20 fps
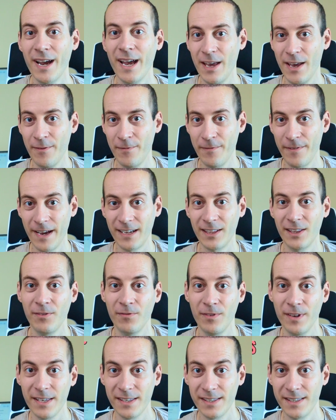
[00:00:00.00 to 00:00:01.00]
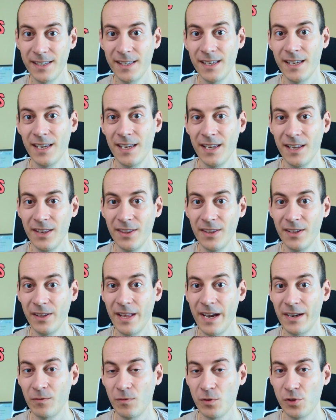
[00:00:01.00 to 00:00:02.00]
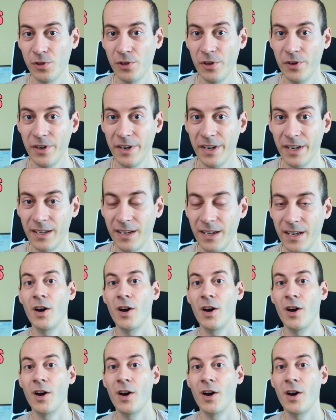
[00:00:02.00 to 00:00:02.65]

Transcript: effectiveness in the language learning.